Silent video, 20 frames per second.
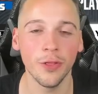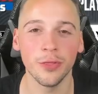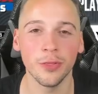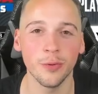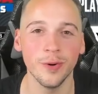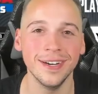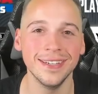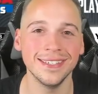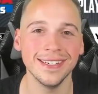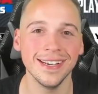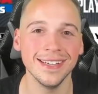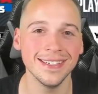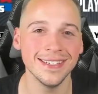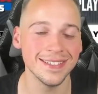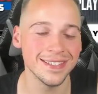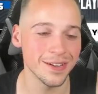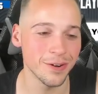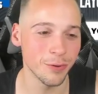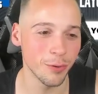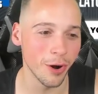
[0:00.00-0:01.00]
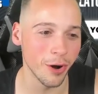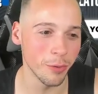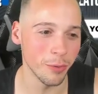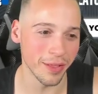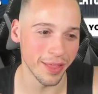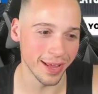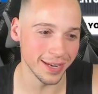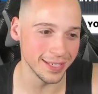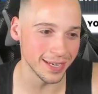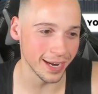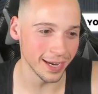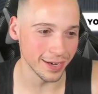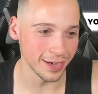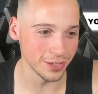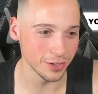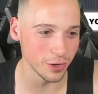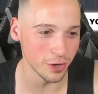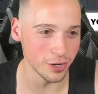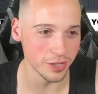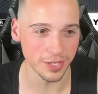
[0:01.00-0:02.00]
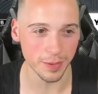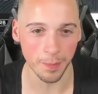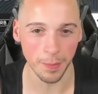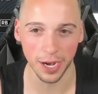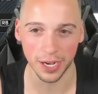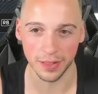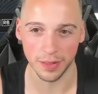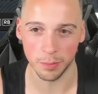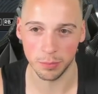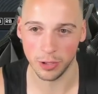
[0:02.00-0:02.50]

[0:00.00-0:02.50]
3 seasons in a row where they take it in turns in making the